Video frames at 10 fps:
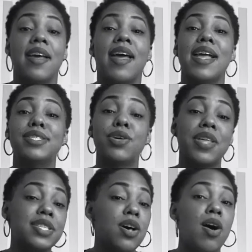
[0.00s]
And so
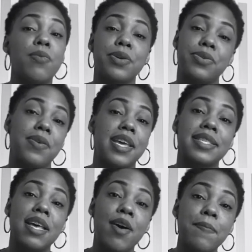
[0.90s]
that's all we're doing
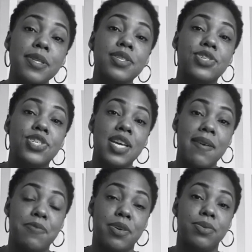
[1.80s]
is helping to
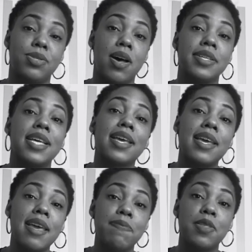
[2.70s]
shape those thoughts and
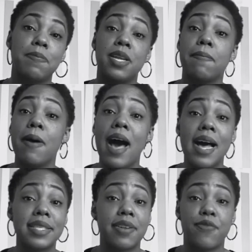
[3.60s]
keep them in a
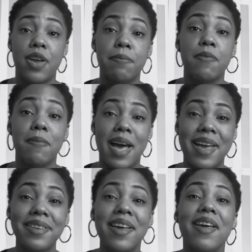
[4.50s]
positive frame of
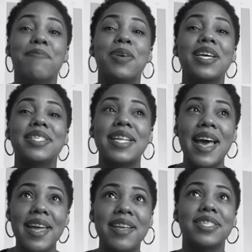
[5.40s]
mind, because
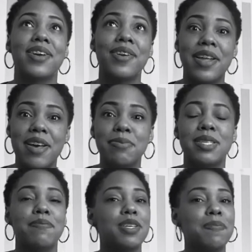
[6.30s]
that in turn helps
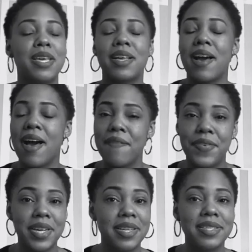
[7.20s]
them to be
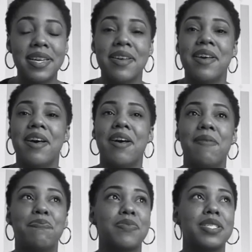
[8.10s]
confident,
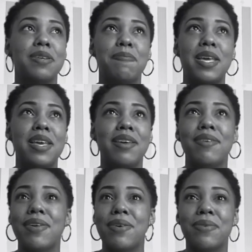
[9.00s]
to
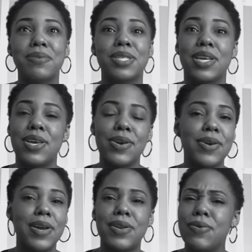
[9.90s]
be, secure
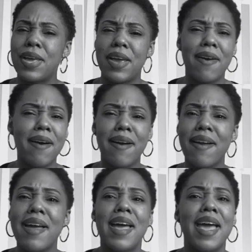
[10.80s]
in who are,
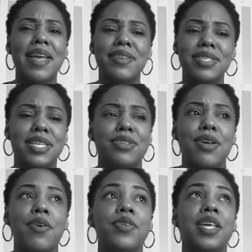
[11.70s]
and to
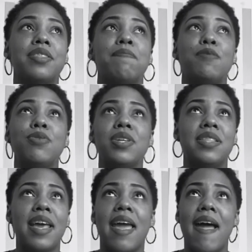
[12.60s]
know that the beauty
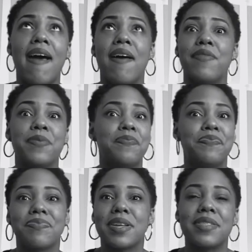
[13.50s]
they have,
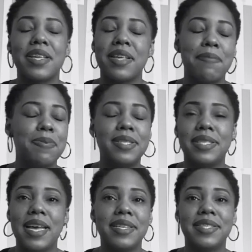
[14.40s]
that they
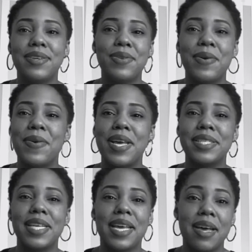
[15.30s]
possess,
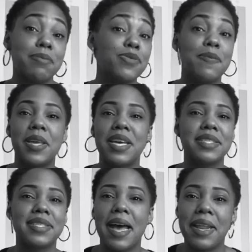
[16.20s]
it comes from the
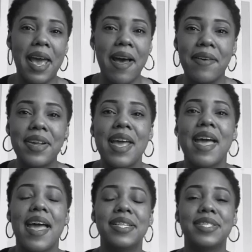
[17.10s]
inside out.
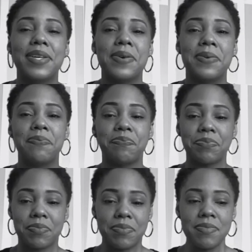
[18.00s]
And so
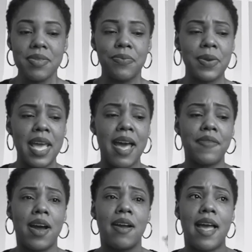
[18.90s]
we have
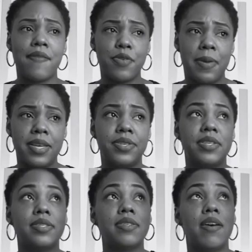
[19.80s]
our
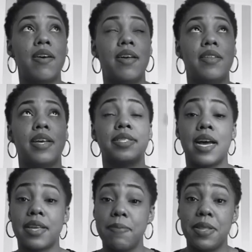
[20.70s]
affirmations on a
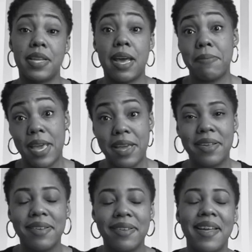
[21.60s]
document that I made,
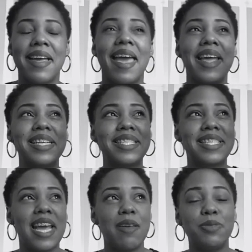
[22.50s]
and it's
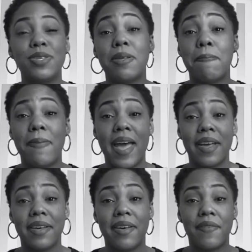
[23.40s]
taped to the
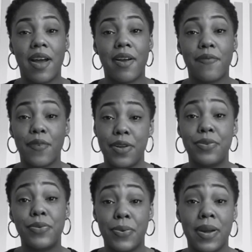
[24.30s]
back of our
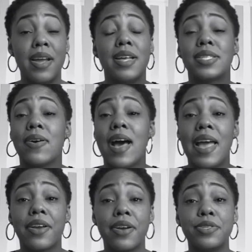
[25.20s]
front door. So I
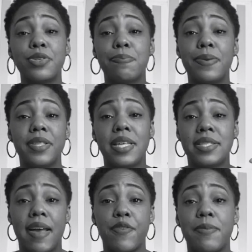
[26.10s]
encourage you to put these
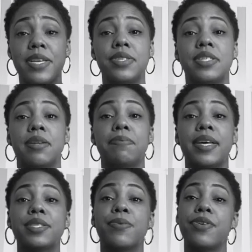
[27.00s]
affirmations in a
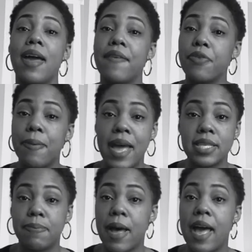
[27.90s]
place where you have to
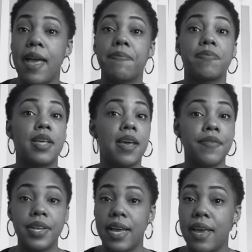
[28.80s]
pass by
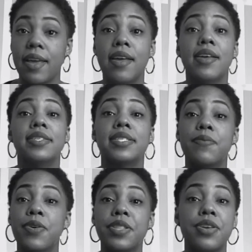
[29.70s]
every day,
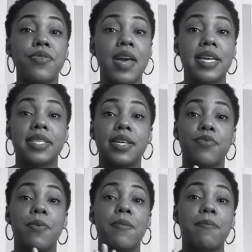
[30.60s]
somewhere that you guys can
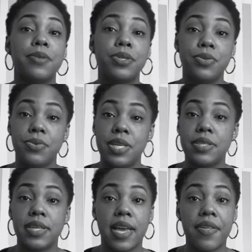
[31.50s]
remember to do these
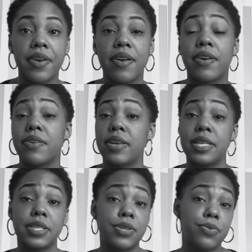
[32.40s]
together, or your
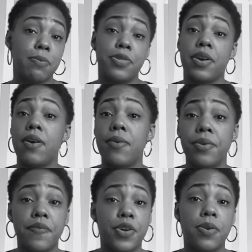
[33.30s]
kids can do them on their own
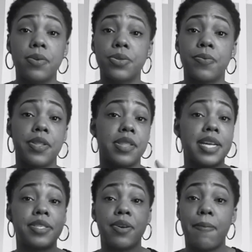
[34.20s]
if they're older, whether
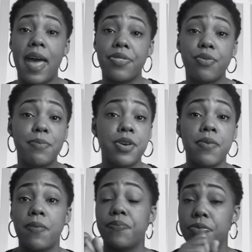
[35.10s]
that's their bathroom
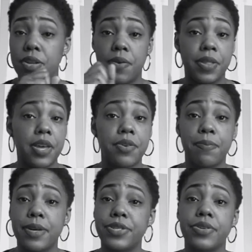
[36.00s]
mirror, when they go to
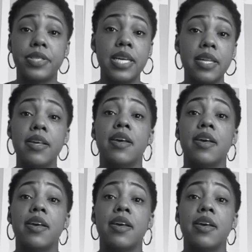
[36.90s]
brush their teeth,